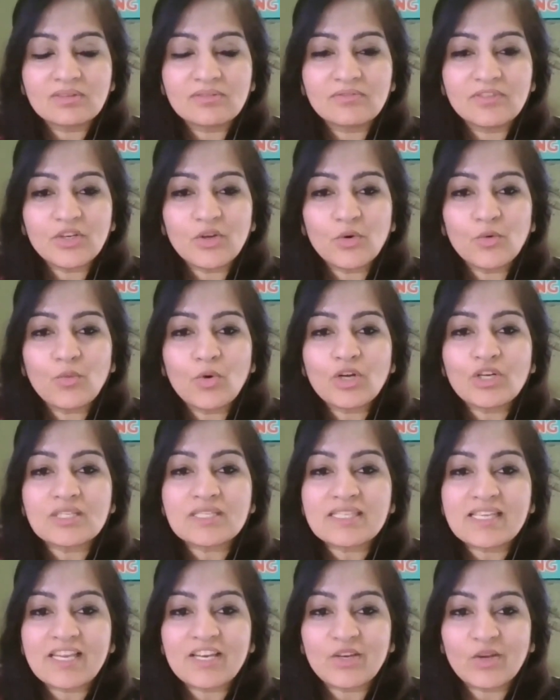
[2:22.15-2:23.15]
we don't want to
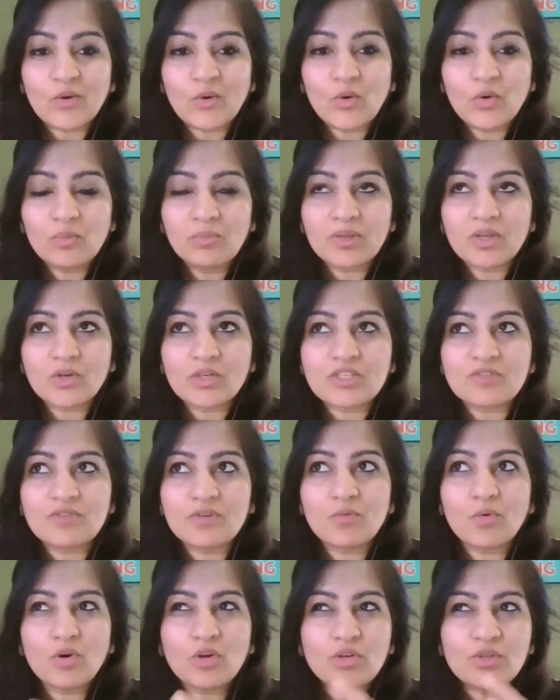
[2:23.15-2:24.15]
say no because
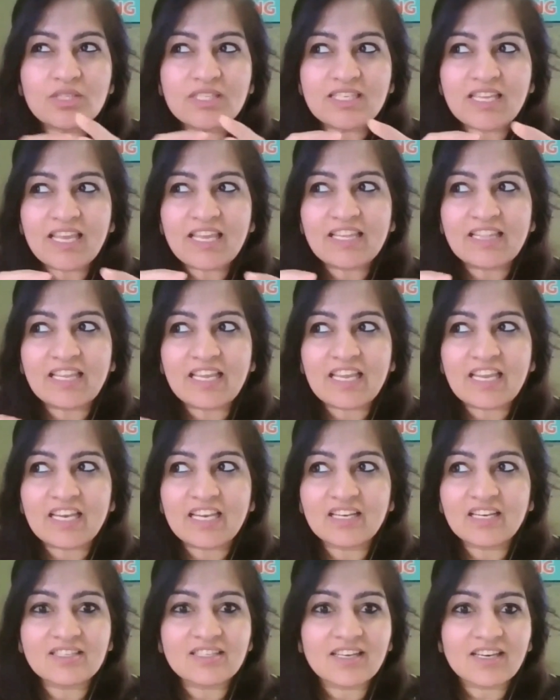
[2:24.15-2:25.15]
we want to stay in the
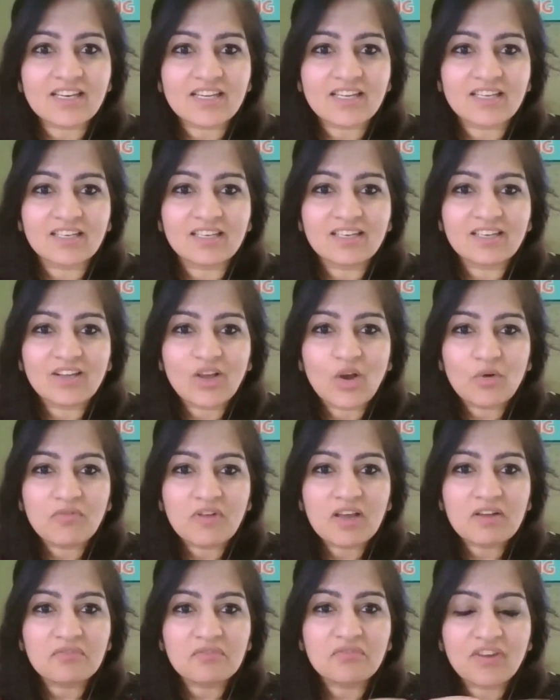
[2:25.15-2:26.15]
inner circle of
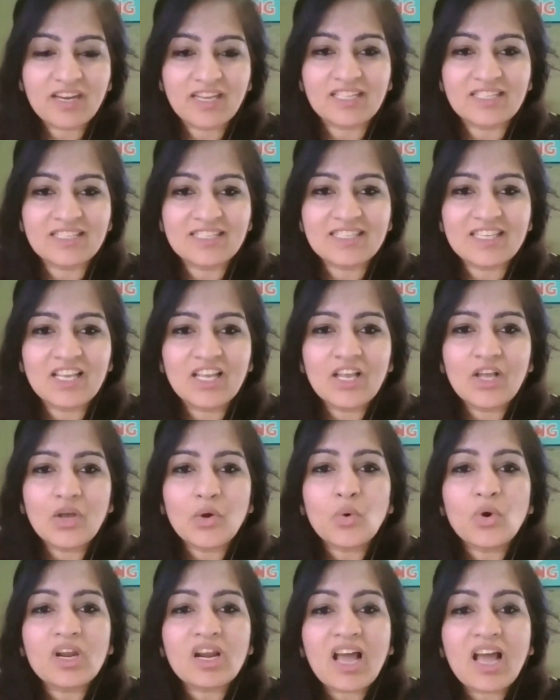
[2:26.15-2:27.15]
our friends
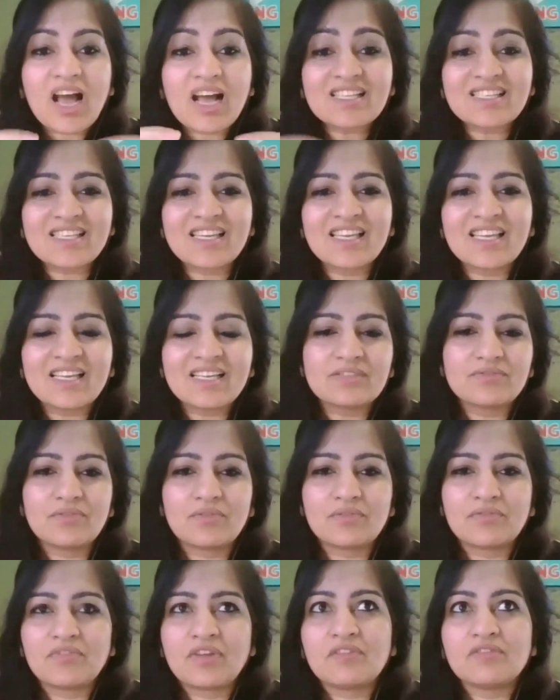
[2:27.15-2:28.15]
who are asking us
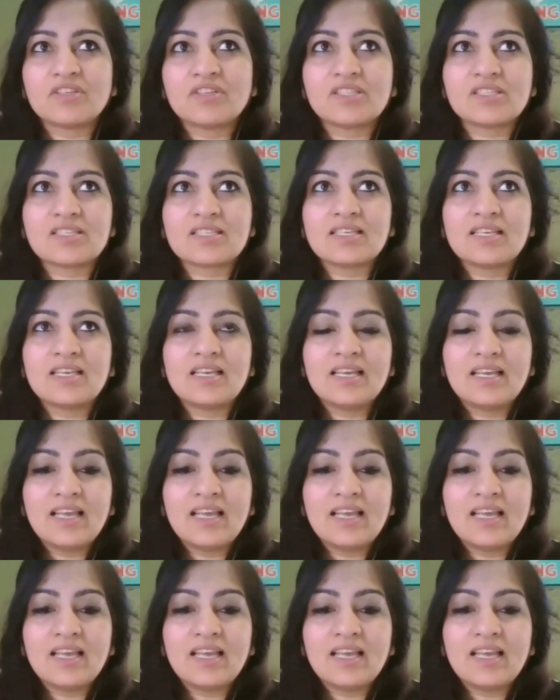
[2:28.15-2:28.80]
for favors.